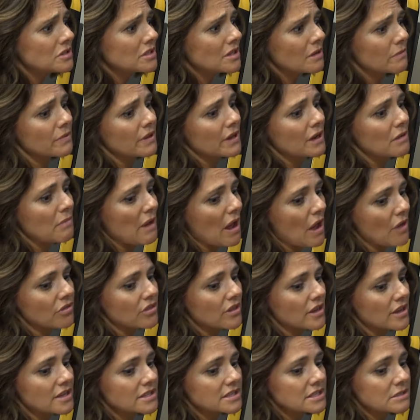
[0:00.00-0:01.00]
something about
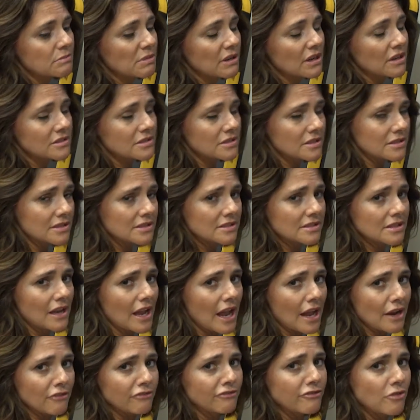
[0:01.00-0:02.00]
this because this is a
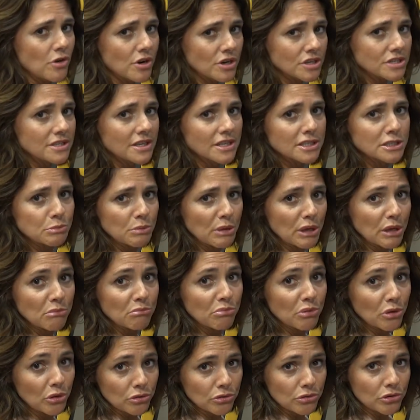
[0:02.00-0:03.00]
lot of force that's being
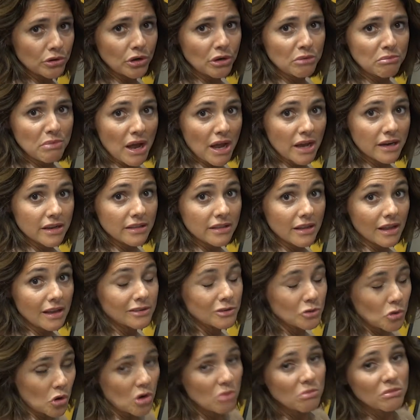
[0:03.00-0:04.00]
put through her body that
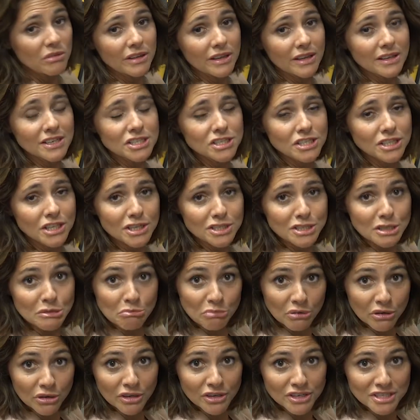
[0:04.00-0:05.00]
normally she doesn't
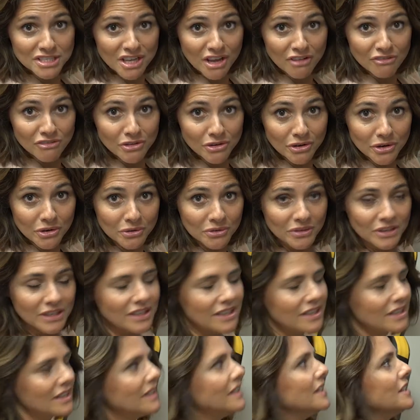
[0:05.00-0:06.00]
put herself through.
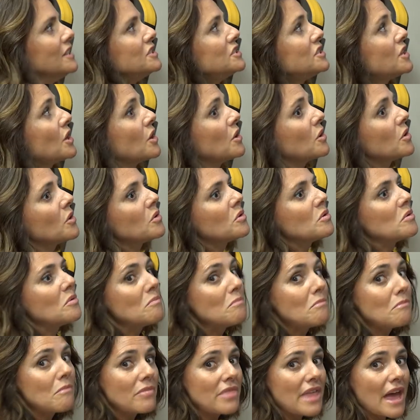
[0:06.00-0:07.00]
So
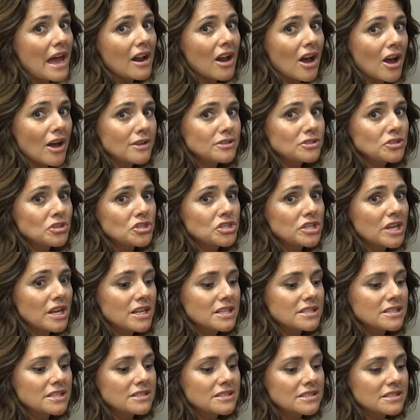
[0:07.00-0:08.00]
that
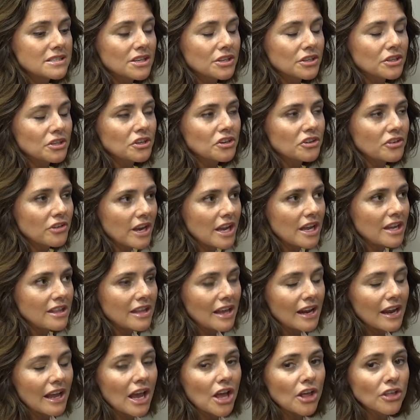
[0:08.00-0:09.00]
osteogenesis is going to create
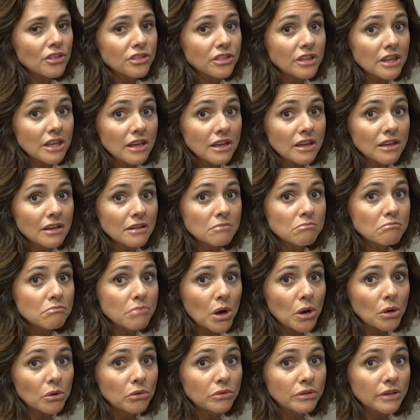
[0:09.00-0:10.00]
that healthy
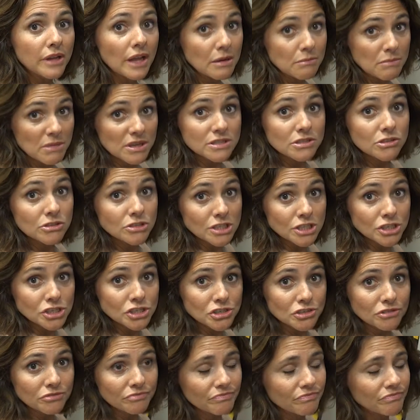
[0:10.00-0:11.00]
bone and muscle
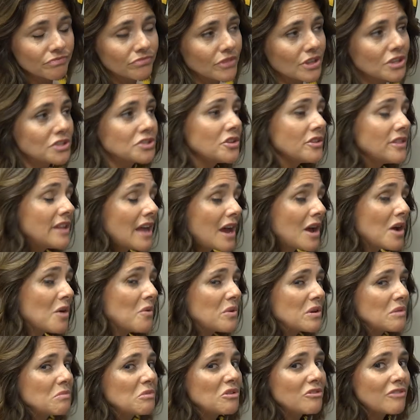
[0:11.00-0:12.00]
tissue. So now
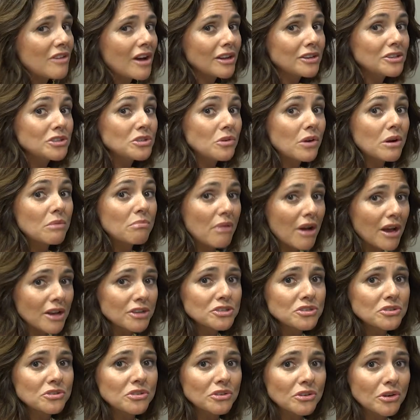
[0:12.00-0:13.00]
we move on to our
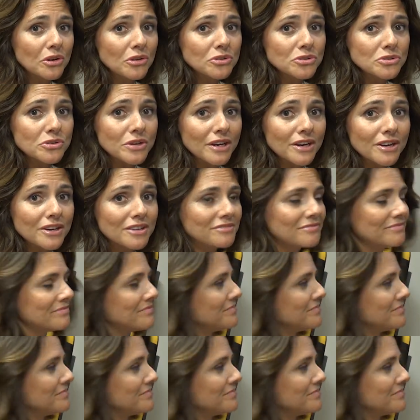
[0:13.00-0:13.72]
postural growth trigger.